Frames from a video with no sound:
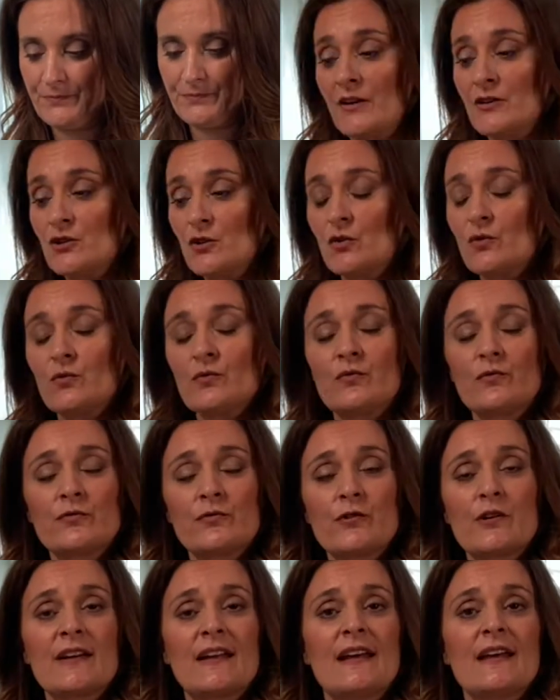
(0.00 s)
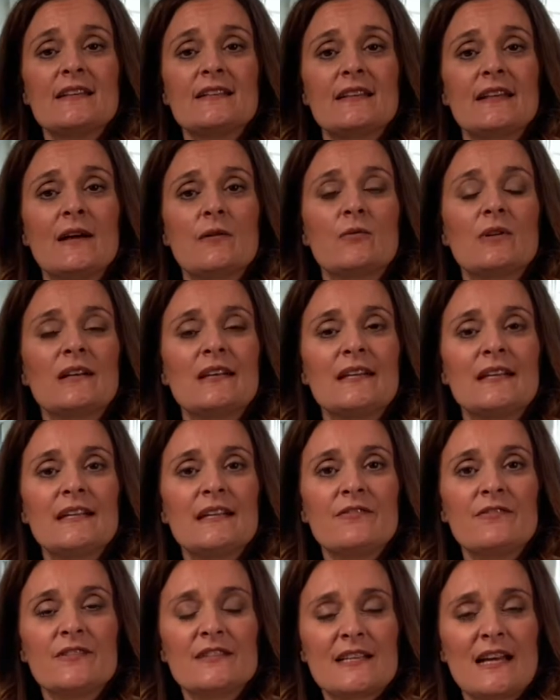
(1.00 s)
Don't forget that I will
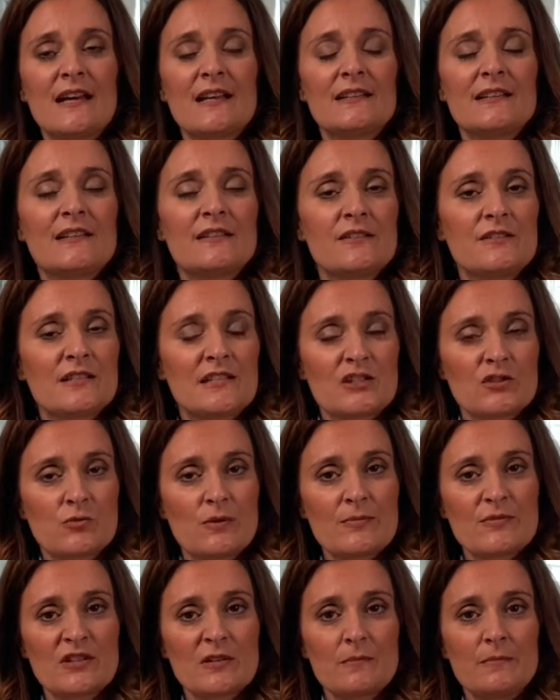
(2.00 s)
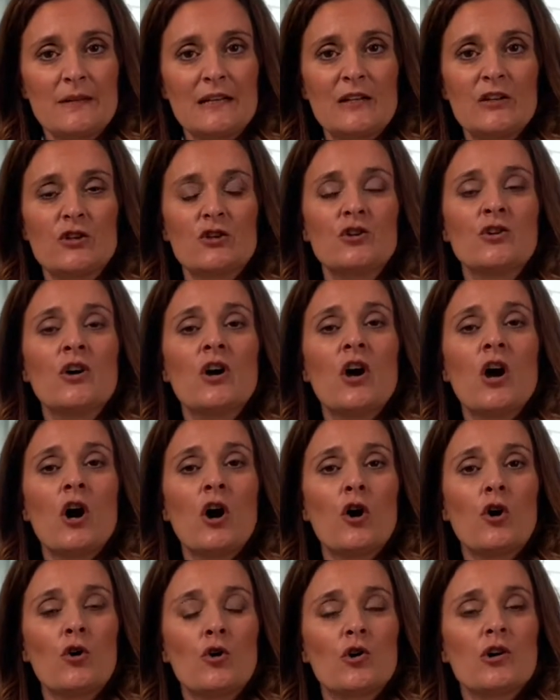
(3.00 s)
leave down in the description below
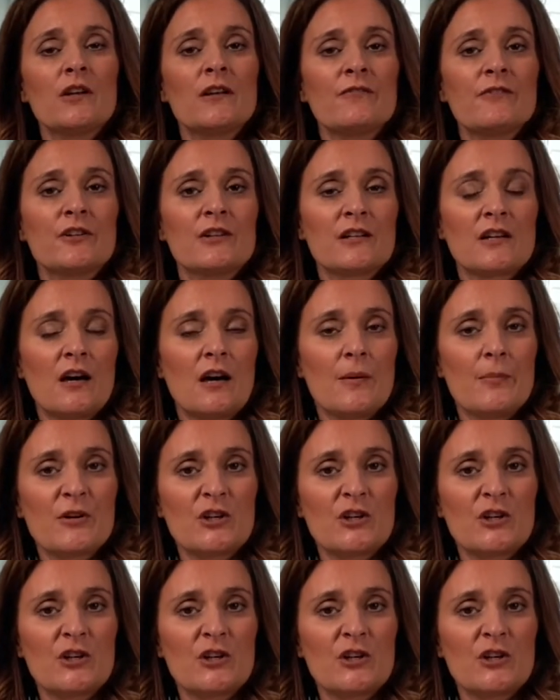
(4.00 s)
all of the carb